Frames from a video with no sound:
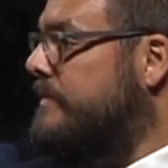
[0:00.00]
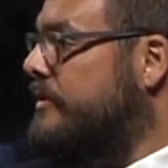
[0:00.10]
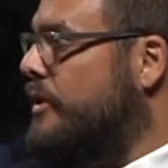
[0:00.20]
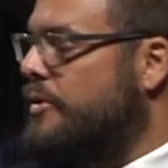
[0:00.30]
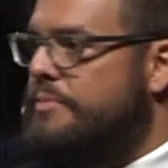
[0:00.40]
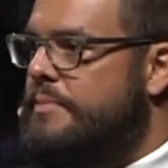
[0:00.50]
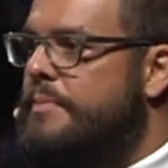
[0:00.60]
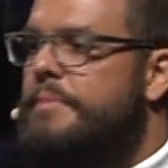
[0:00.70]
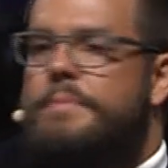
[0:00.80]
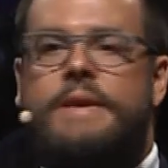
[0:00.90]
So
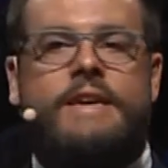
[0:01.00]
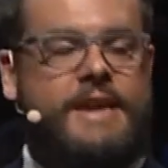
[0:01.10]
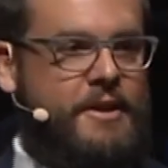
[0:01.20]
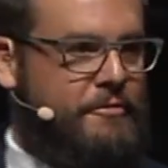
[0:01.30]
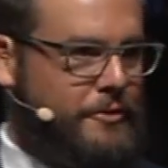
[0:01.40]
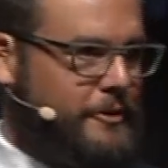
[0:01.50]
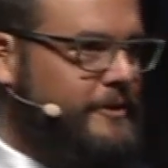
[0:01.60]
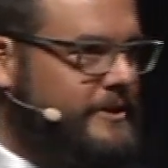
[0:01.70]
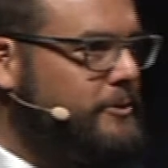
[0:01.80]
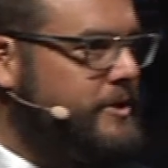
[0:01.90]
be careful,
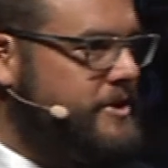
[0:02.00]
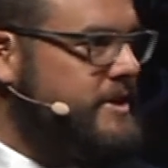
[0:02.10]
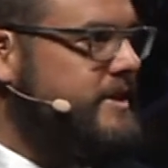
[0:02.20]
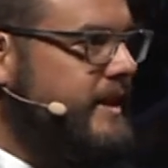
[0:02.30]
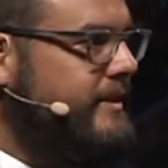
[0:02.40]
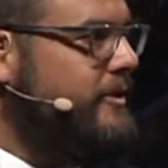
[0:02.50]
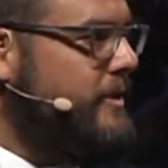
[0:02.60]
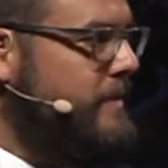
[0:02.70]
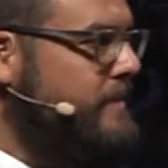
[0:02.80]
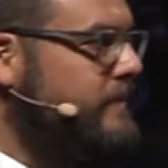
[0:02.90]
is what she said to
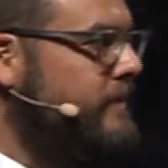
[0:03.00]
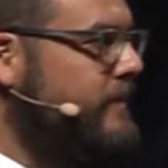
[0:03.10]
him.